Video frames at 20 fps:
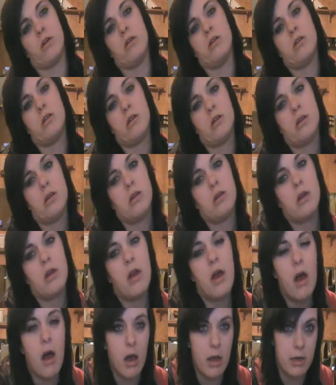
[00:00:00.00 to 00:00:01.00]
one
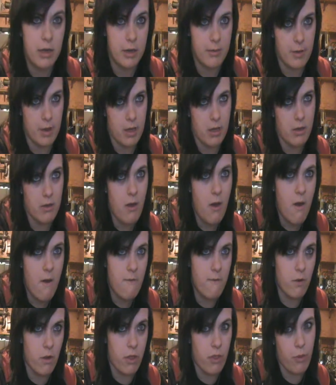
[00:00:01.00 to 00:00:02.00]
on eBay
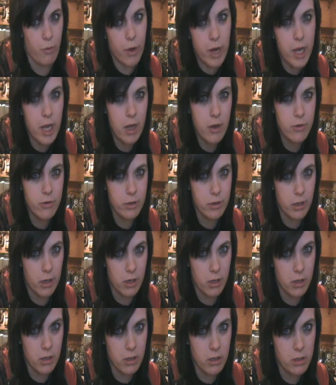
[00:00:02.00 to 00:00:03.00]
for three hundred
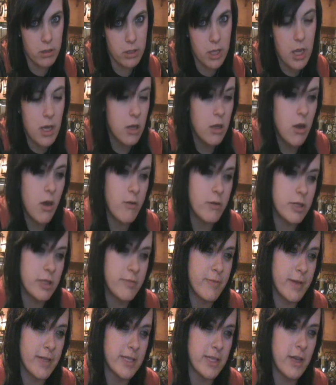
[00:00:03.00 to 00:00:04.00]
dollars. You know, I was
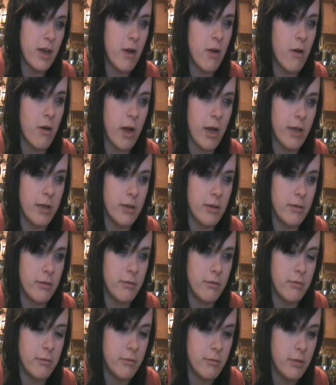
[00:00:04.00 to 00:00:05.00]
expecting, oh, I could,
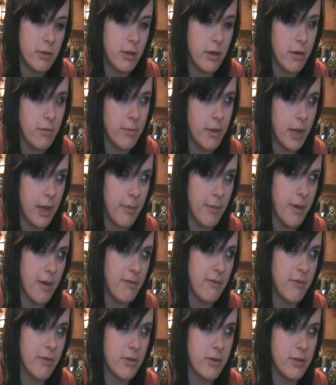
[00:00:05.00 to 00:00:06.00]
you know, pay my
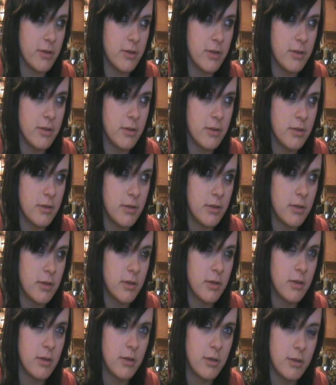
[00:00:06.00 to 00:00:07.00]
first
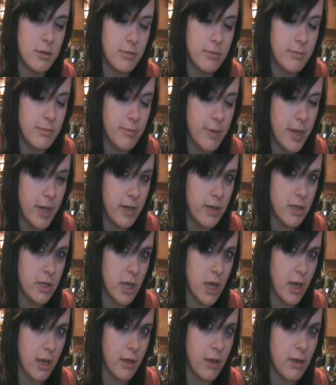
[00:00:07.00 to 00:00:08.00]

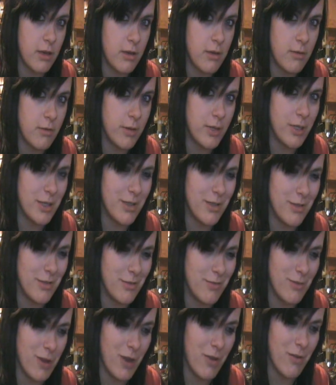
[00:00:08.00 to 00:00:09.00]
paycheck, which is
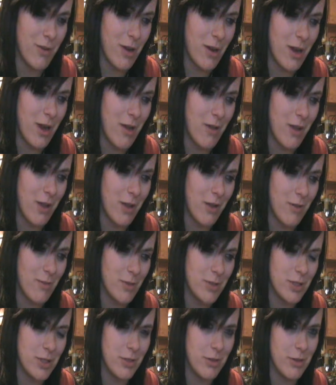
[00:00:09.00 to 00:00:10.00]
just like right now, like
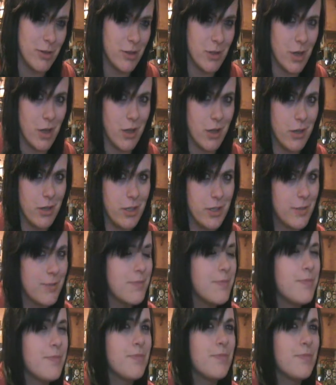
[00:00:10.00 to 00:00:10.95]
almost two hundred dollars.